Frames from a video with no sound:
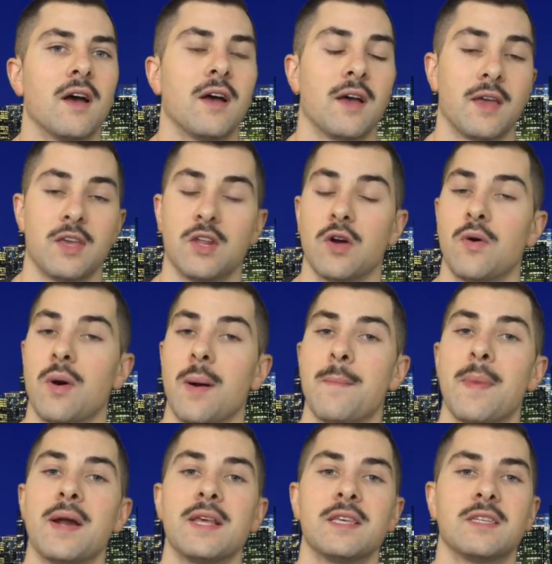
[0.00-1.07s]
uh, you know a
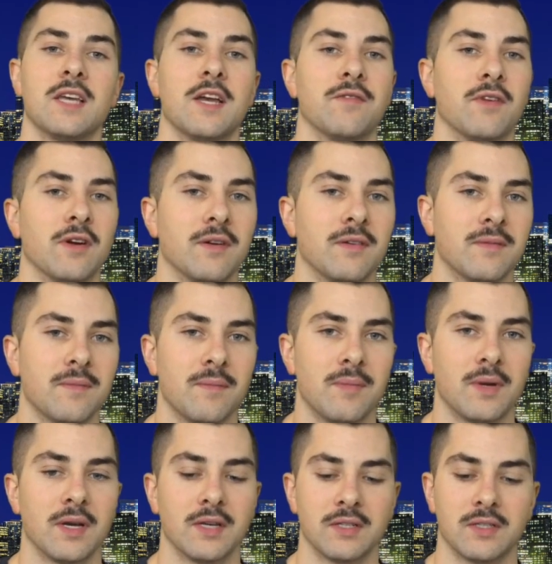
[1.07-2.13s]
money saver
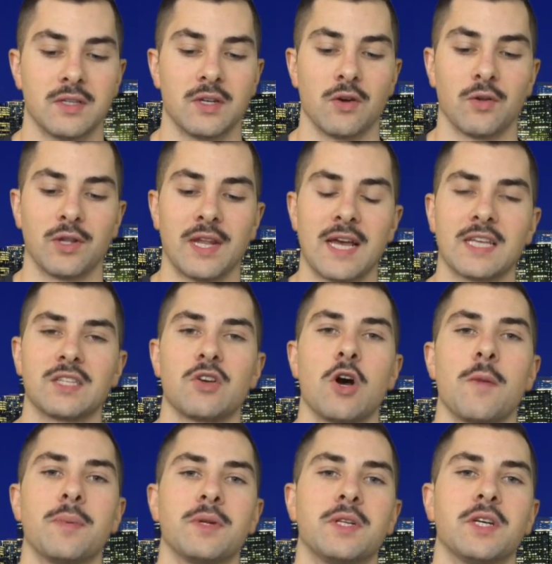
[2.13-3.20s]
because you know less
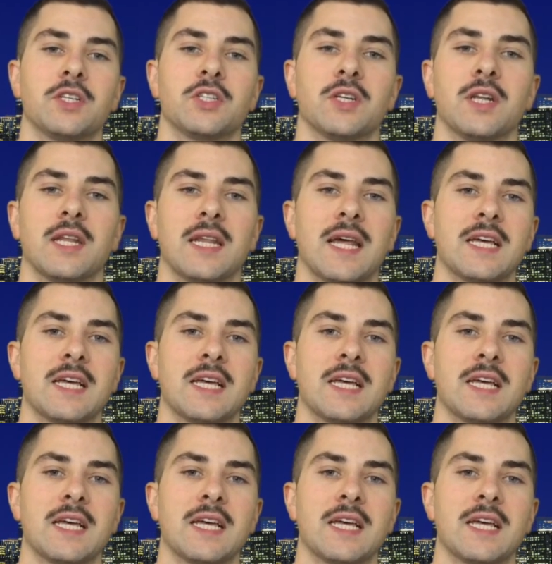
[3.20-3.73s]
competition,